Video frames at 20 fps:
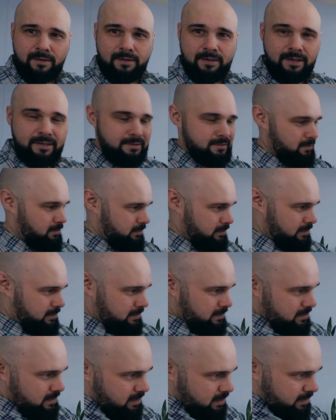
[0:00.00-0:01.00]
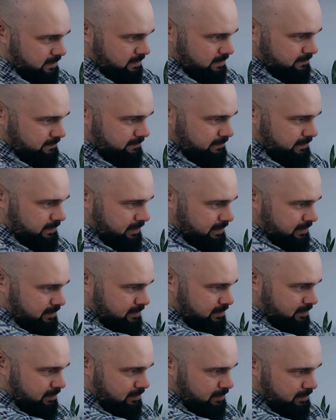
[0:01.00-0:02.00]
Okay, so it's not a very
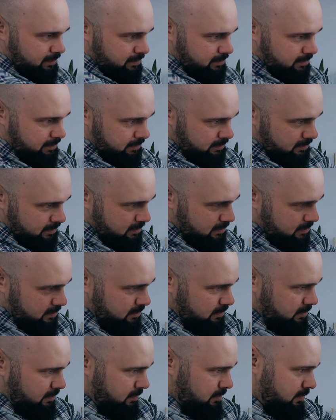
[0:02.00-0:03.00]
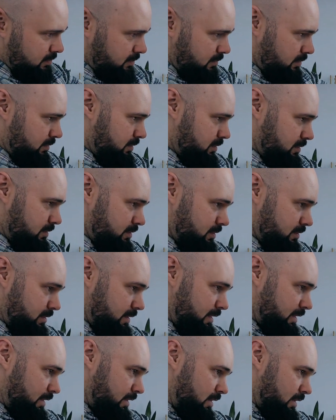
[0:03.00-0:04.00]
secure or
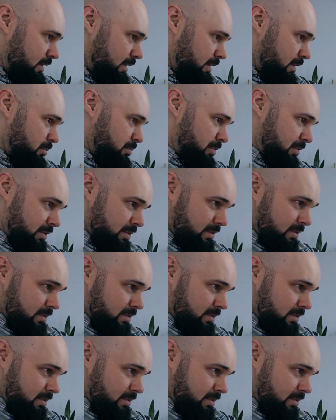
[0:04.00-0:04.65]
sturdy clamp.